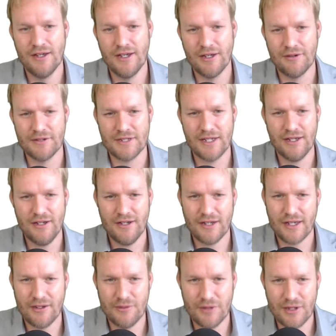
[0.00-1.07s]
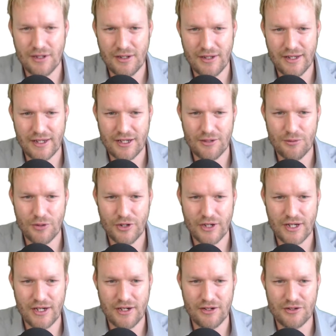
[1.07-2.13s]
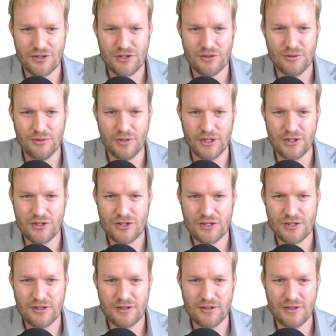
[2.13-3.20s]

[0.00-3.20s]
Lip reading: And we say, okay, well, I can work out what